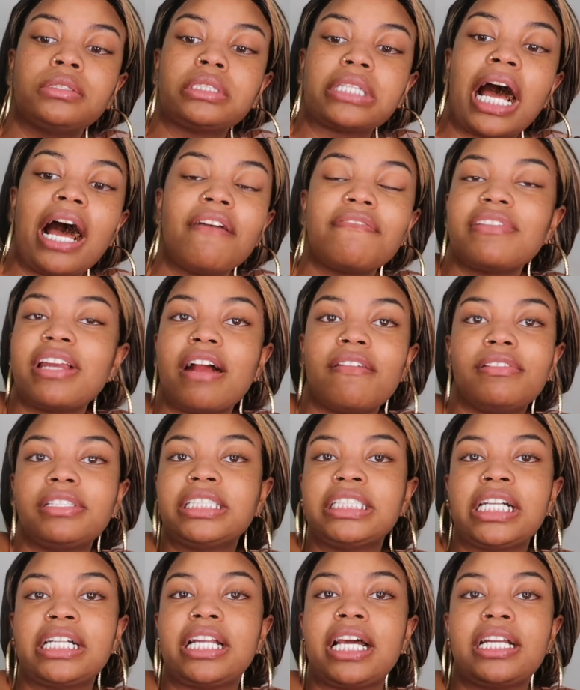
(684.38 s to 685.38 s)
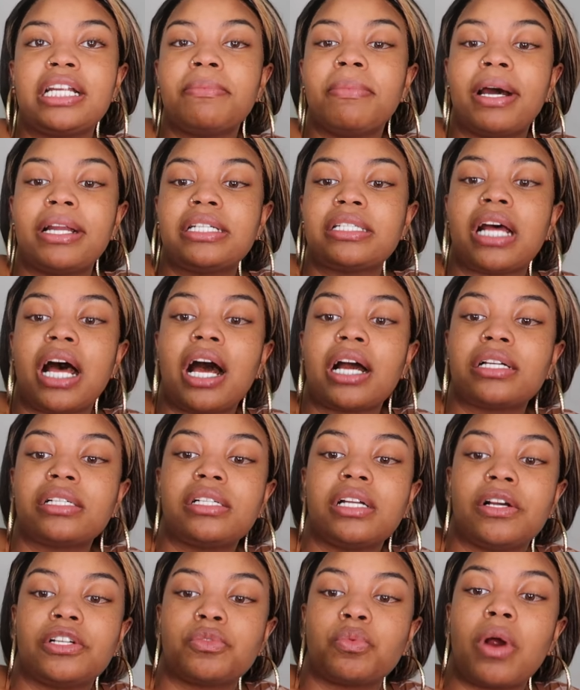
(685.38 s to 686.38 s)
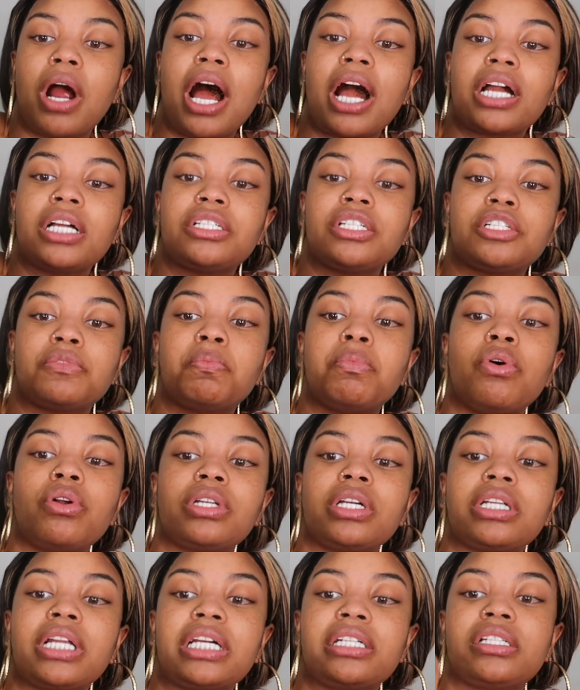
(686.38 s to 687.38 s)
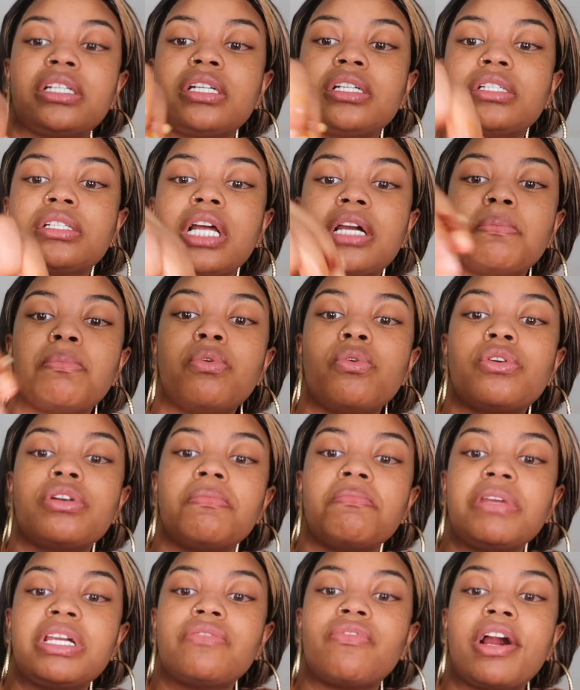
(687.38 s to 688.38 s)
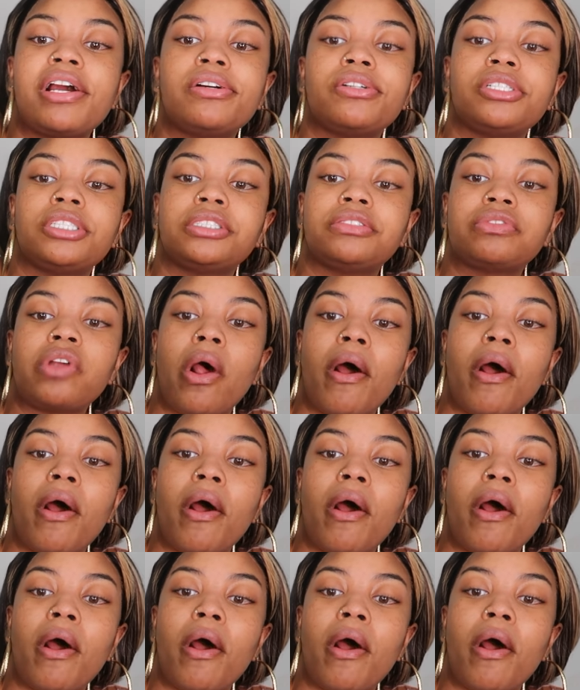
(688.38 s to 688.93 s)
I've never eaten anybody's oxtails where I can just pull it like this, like pull the meat right off.